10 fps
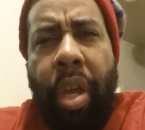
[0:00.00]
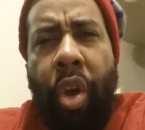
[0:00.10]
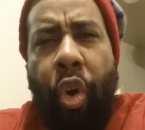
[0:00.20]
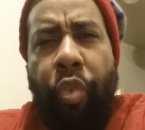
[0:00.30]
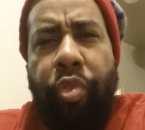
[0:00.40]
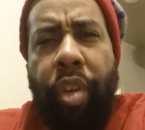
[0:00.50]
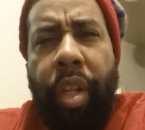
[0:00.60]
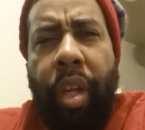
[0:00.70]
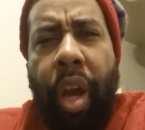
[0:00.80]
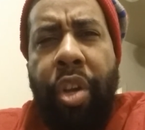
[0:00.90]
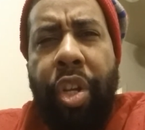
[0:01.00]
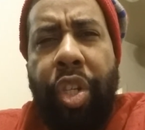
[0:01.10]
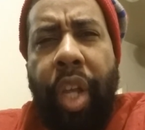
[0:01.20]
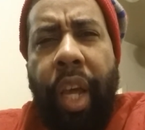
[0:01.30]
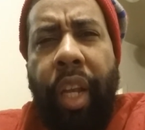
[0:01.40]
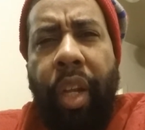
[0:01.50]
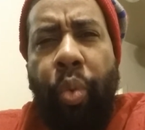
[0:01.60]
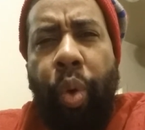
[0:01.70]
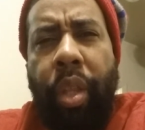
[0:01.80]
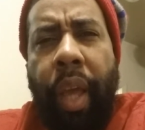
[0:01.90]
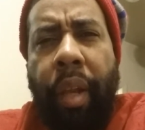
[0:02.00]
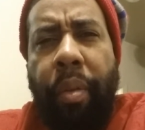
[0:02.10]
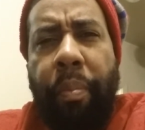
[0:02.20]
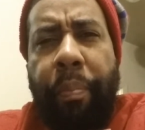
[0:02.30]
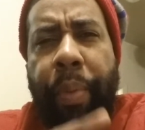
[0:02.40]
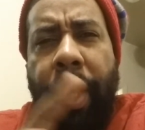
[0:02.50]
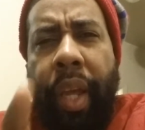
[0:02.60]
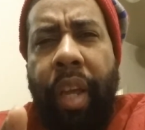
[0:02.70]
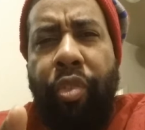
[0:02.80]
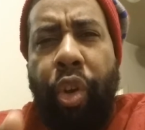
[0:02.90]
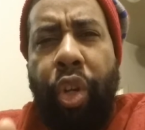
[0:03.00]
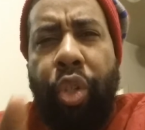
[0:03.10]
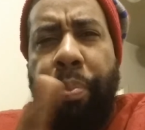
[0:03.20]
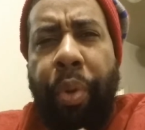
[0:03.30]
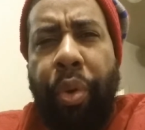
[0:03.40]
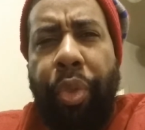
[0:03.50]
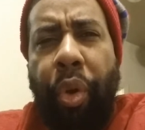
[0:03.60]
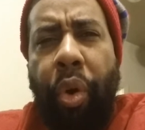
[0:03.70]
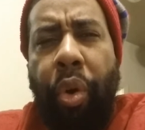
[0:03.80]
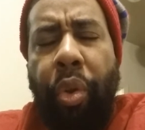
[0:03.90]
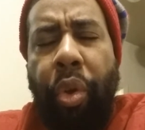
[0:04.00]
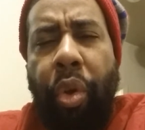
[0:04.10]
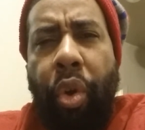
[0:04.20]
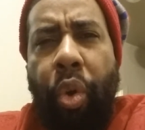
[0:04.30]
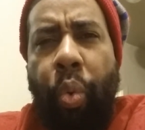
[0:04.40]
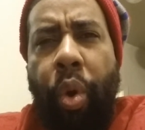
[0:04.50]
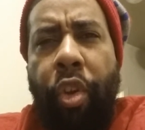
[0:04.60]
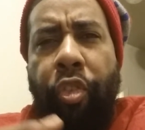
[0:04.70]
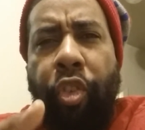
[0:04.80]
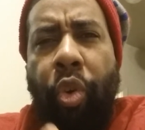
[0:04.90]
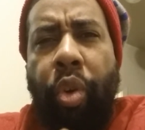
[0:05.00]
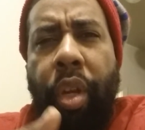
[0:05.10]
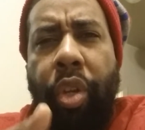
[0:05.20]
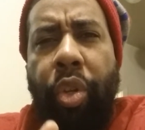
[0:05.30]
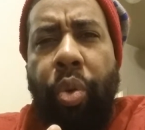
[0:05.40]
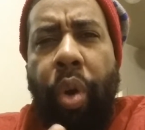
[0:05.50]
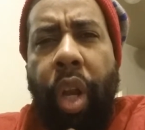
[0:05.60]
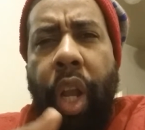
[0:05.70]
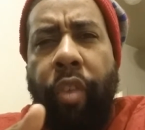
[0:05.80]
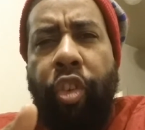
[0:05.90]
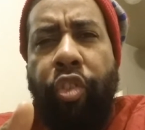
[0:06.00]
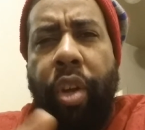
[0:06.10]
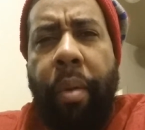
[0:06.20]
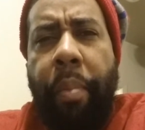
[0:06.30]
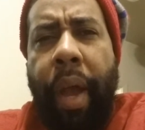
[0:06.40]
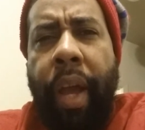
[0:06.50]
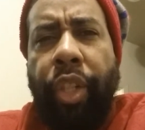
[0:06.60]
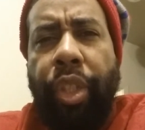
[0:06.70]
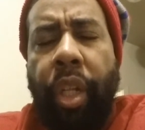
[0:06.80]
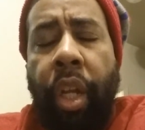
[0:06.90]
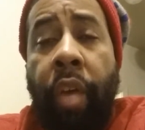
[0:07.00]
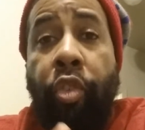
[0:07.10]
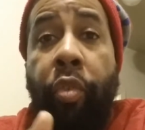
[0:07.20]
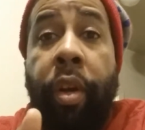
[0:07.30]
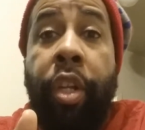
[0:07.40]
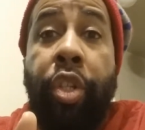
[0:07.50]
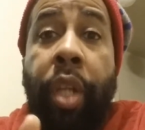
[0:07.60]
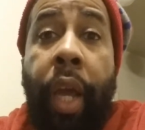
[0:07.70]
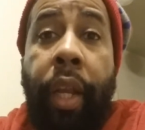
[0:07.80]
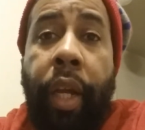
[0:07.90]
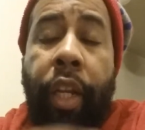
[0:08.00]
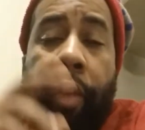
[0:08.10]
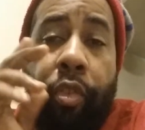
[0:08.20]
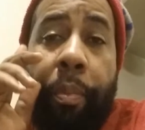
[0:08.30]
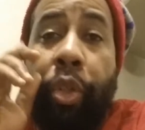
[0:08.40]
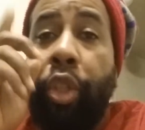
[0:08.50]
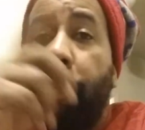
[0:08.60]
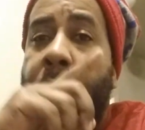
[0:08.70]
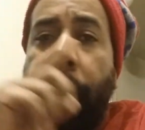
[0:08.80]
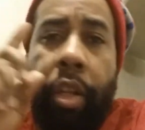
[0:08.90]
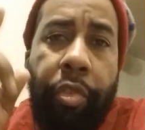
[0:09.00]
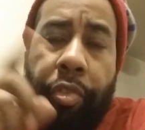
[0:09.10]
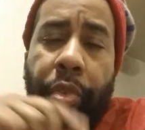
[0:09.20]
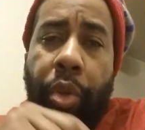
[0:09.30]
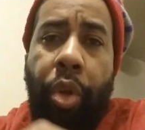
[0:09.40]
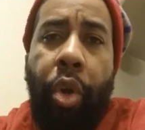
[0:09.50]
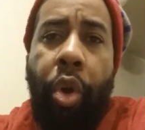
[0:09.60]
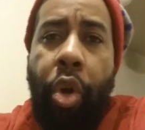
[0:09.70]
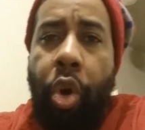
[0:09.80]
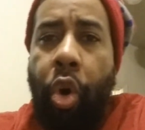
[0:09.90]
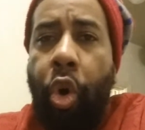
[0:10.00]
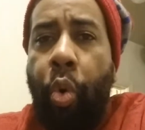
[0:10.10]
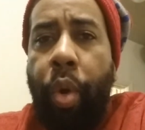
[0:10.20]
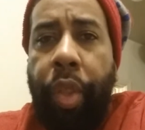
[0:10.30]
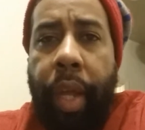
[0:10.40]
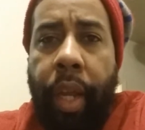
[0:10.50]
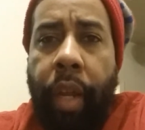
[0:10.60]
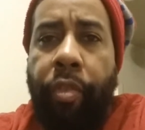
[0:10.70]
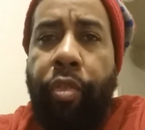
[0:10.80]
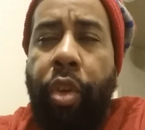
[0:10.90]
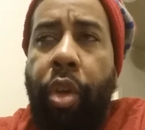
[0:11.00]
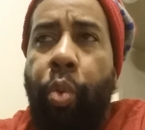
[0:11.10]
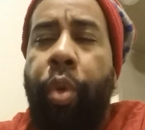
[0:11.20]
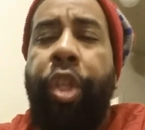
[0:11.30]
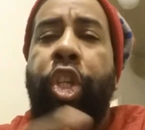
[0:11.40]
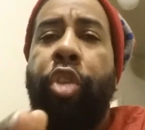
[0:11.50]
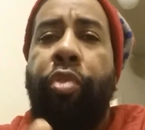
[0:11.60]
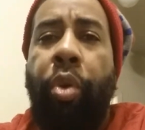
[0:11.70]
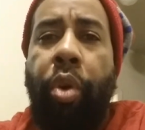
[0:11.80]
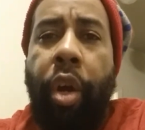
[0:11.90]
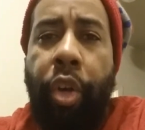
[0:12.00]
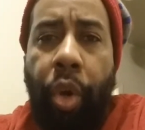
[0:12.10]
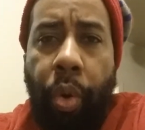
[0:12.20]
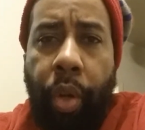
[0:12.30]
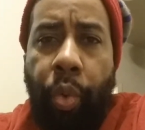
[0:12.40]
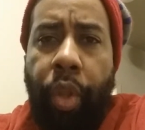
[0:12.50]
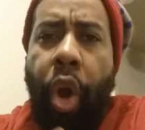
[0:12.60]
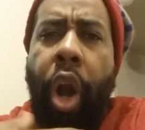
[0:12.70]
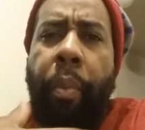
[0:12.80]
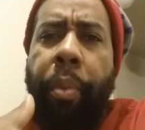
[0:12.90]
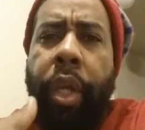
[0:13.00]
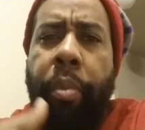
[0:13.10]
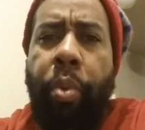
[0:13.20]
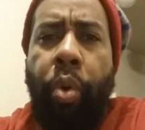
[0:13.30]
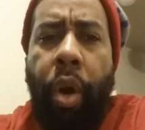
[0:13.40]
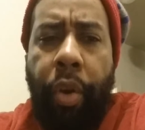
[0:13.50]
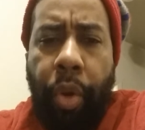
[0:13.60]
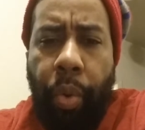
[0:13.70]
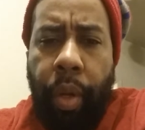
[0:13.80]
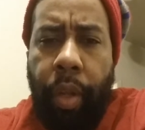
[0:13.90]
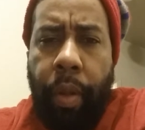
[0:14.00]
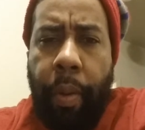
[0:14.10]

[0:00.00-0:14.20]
And hopefully understanding what that behavior is built on will invoke in you a level of compassion, a level of understanding, a different perspective on what these folk are doing, what our people are doing.